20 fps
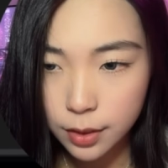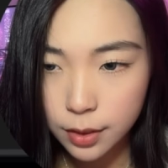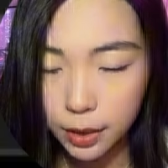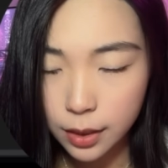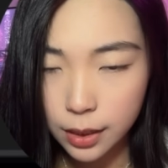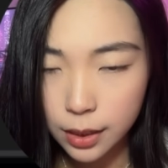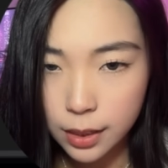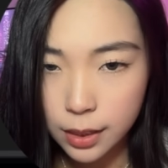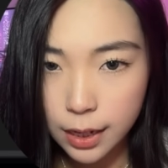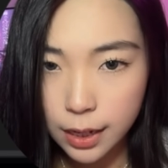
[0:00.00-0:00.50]

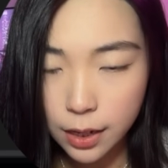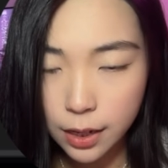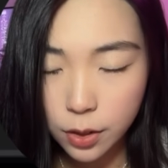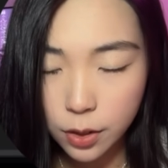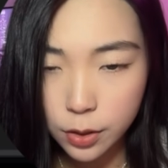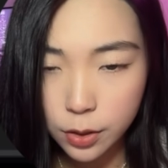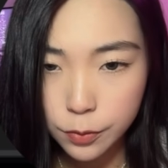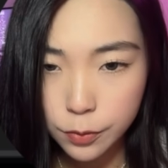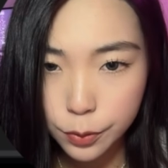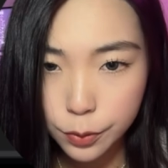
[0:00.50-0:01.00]
And now
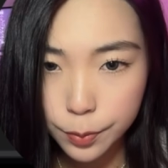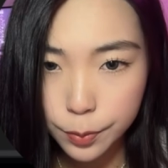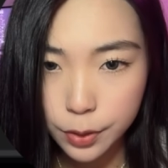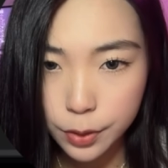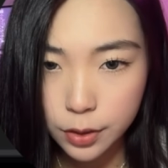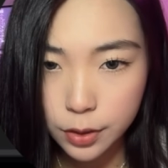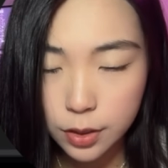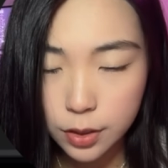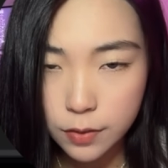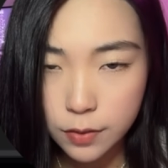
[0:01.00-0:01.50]
if we
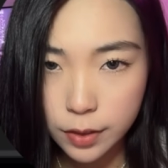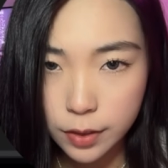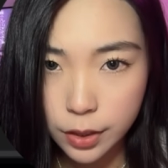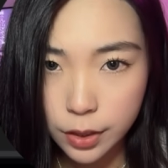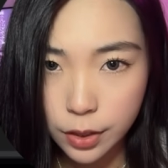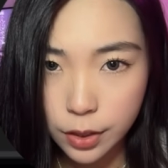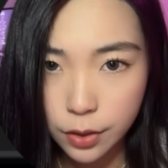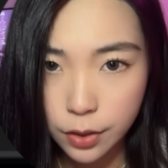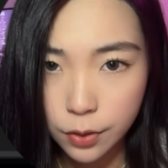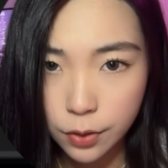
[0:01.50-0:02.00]
put this
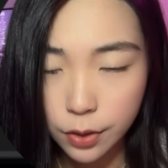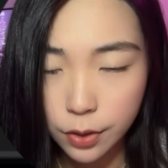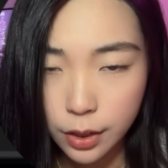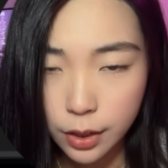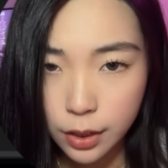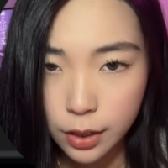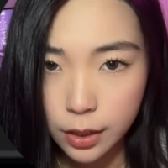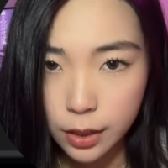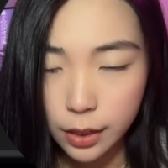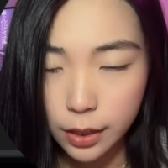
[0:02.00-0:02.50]
video
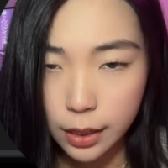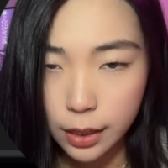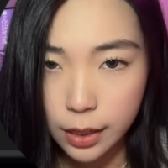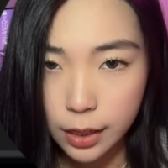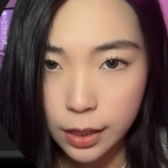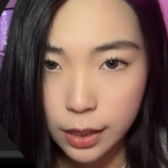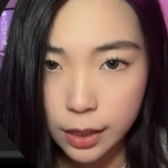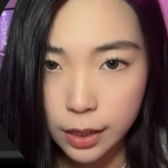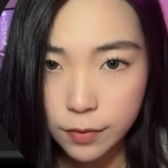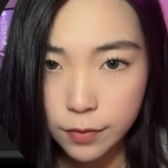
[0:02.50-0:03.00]
in
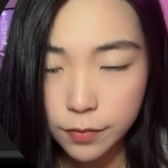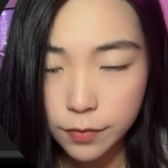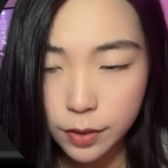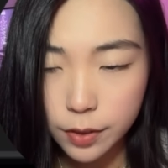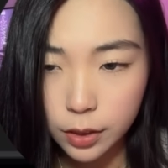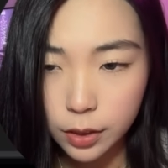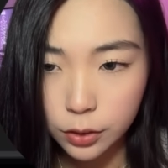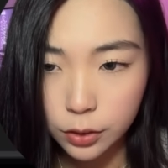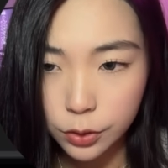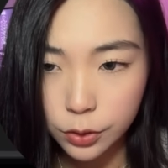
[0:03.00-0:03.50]
an
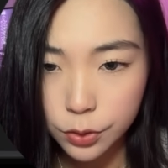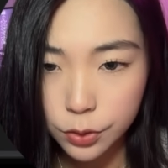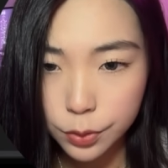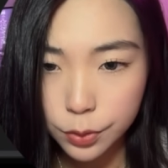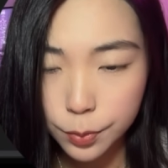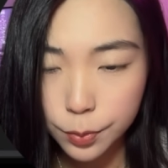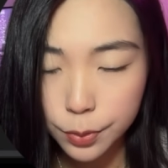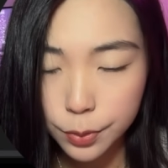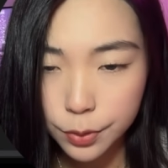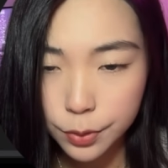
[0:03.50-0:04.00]
infinite
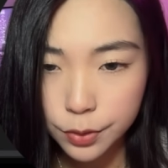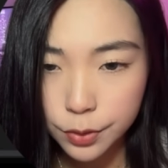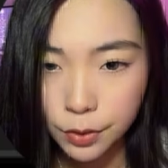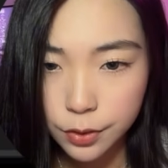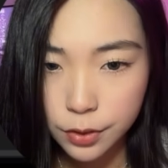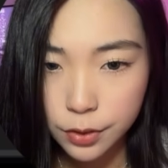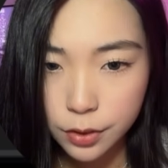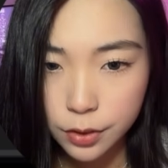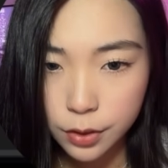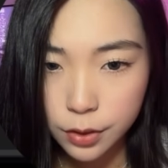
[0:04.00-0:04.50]
loop,
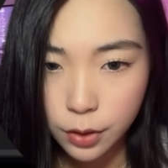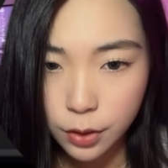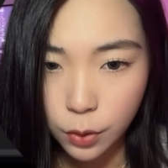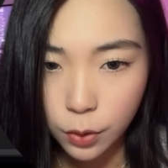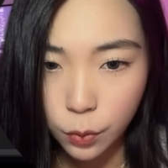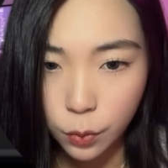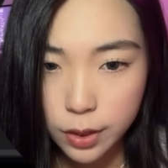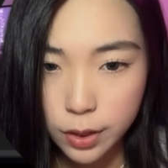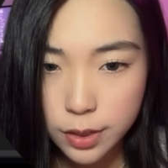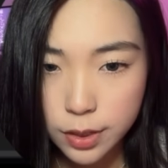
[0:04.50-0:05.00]

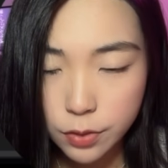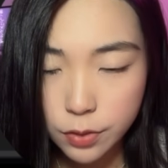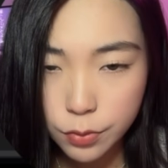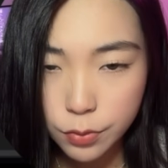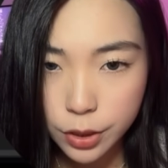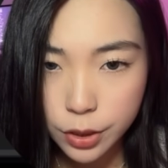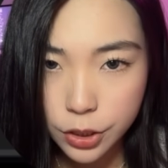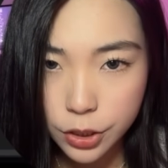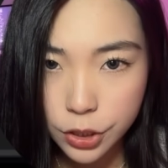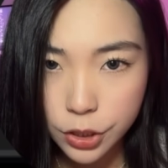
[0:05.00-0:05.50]
once it
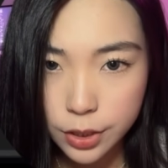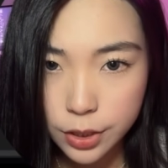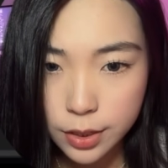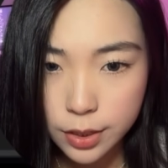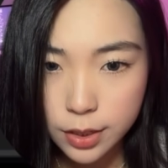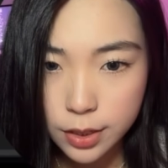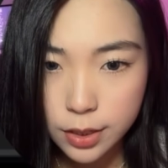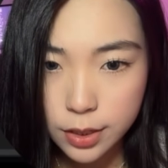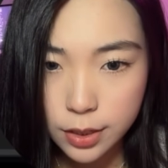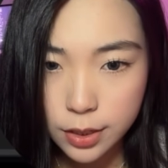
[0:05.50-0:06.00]

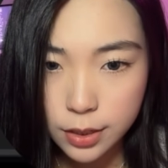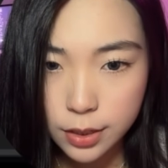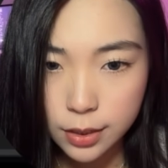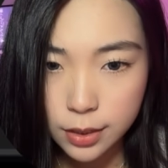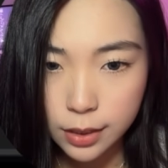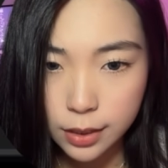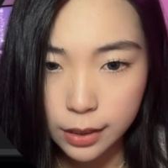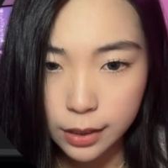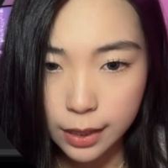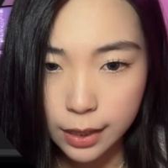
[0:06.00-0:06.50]
reaches
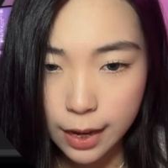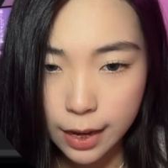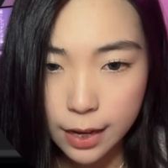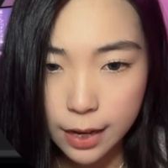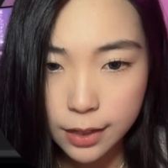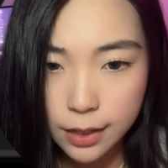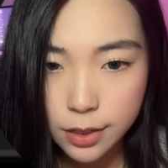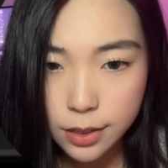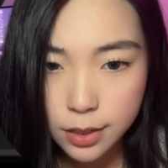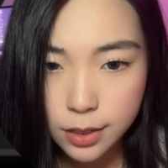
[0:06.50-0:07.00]
the
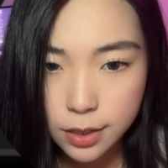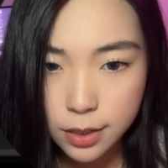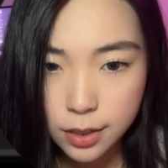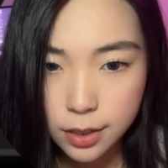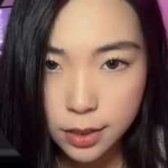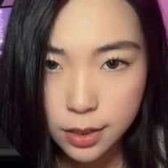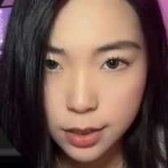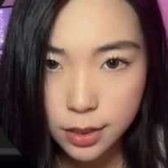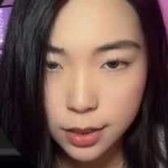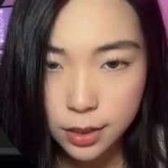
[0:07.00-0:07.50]
end,
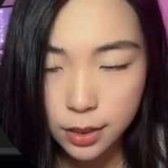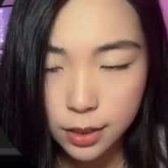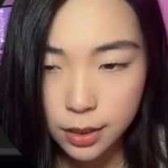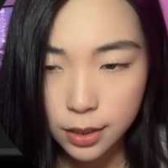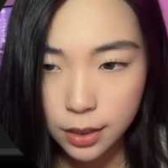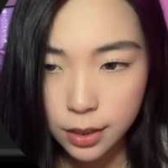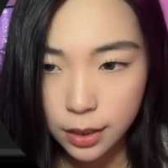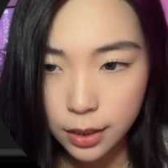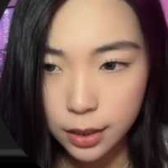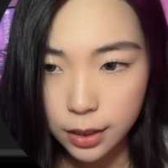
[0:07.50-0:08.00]

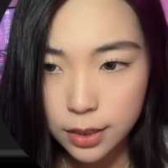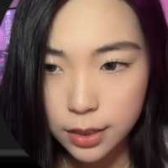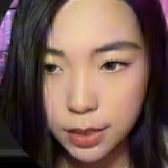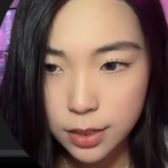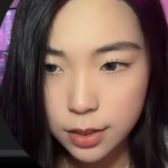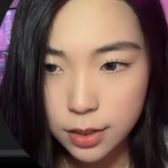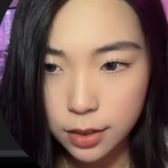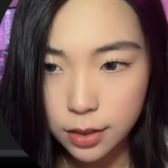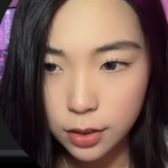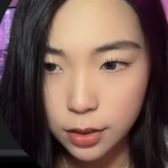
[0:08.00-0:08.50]
it's
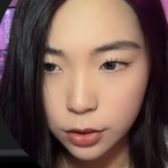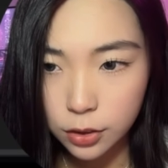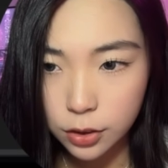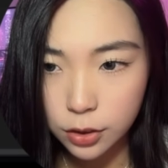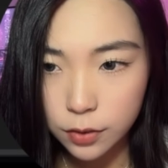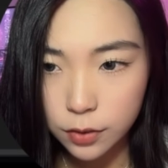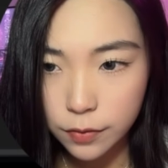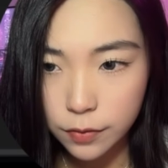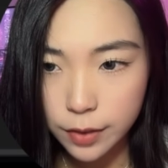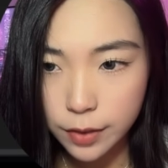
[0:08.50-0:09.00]
gonna look
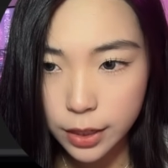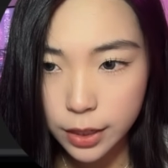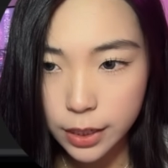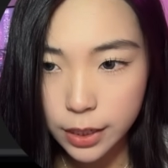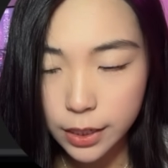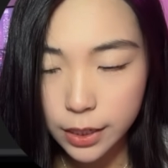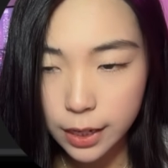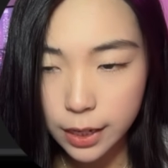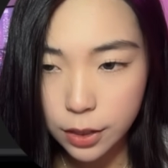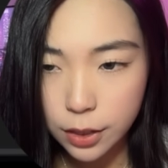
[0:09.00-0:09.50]
very
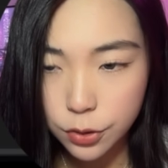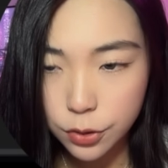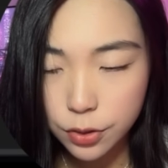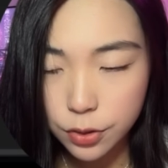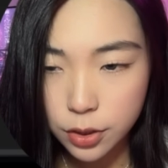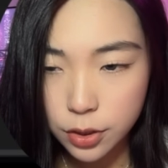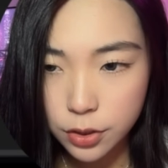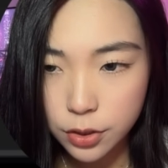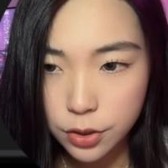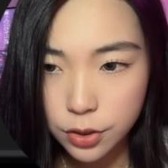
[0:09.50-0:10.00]

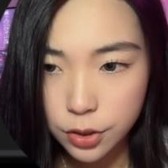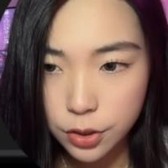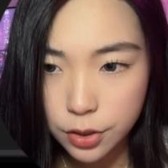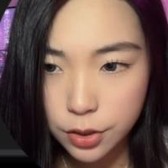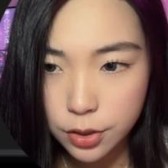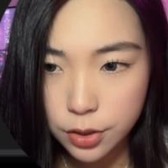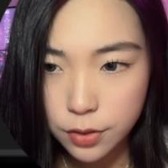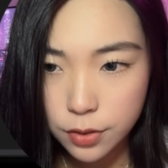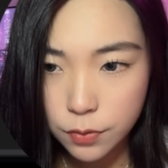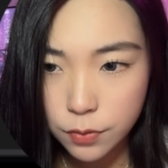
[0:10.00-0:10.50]
natural to
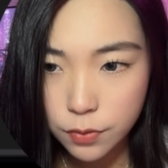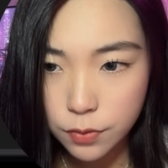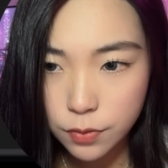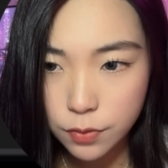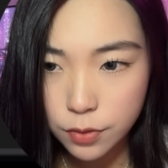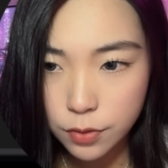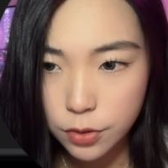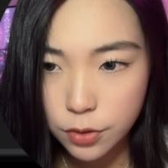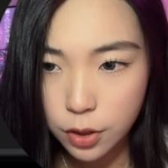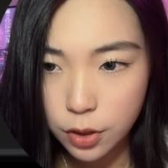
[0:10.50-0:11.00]
just
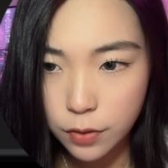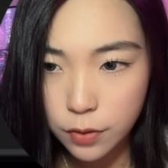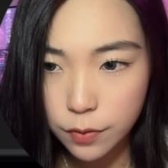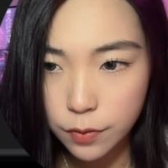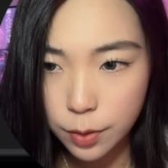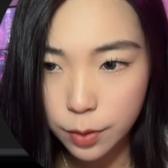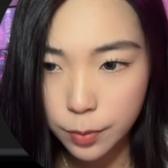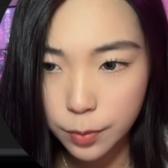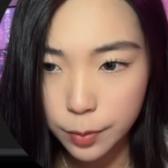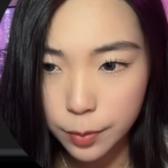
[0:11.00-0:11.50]
start
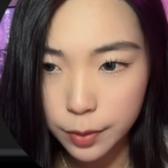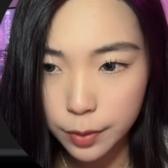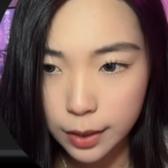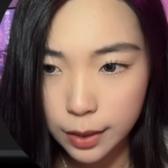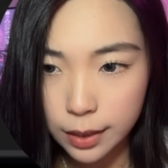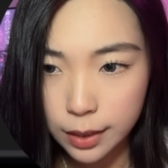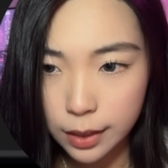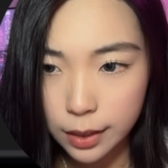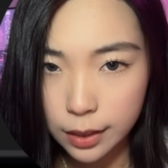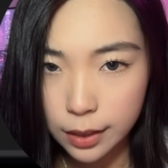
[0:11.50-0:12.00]
from the
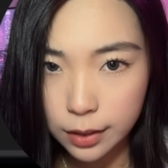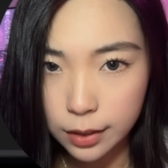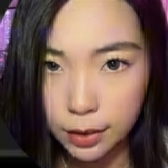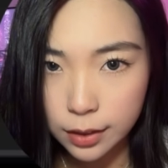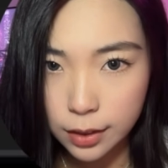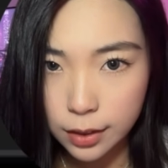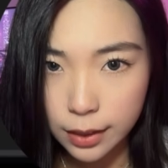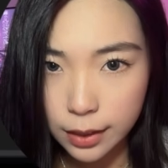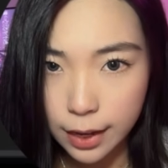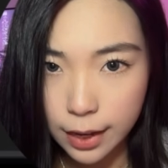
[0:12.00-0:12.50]
beginning
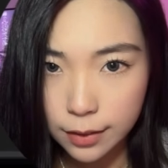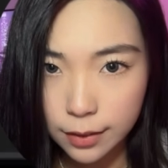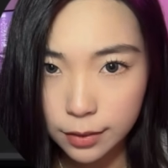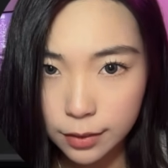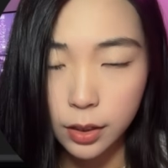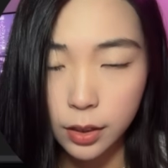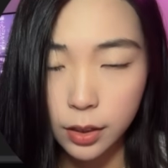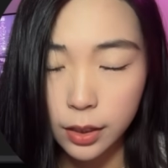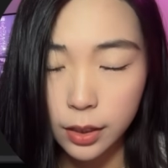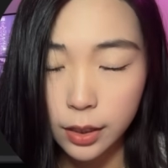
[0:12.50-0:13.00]
again.
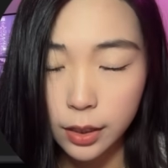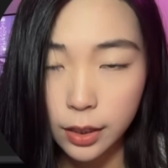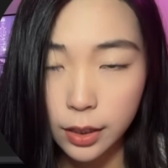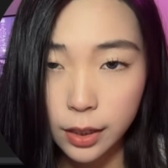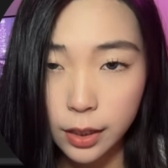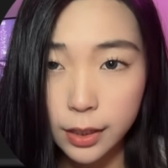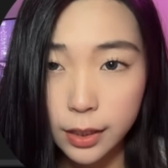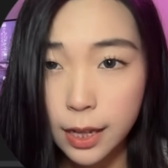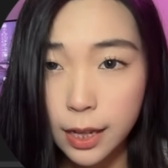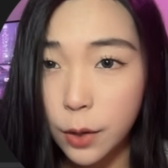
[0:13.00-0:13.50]

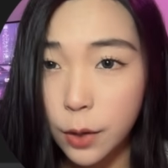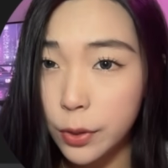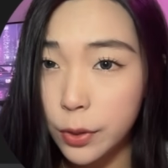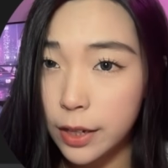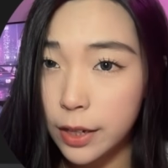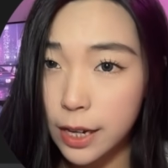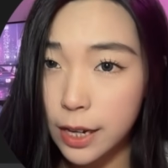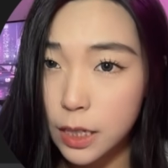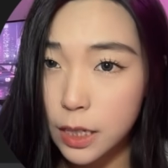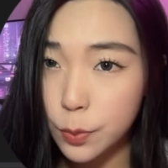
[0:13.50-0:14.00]
And now we can
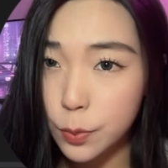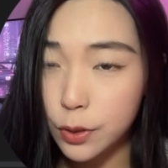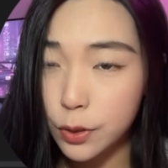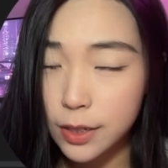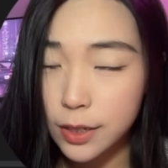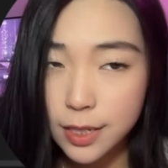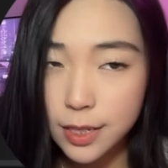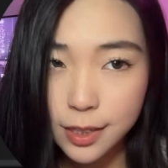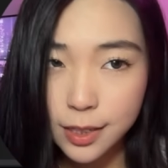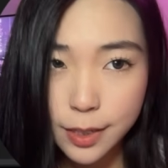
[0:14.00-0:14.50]
export
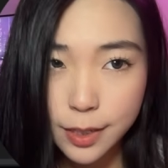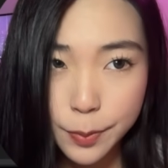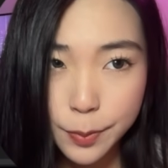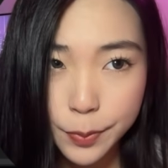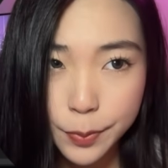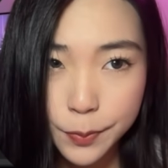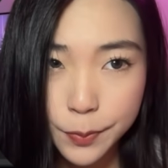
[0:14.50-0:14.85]
this clip.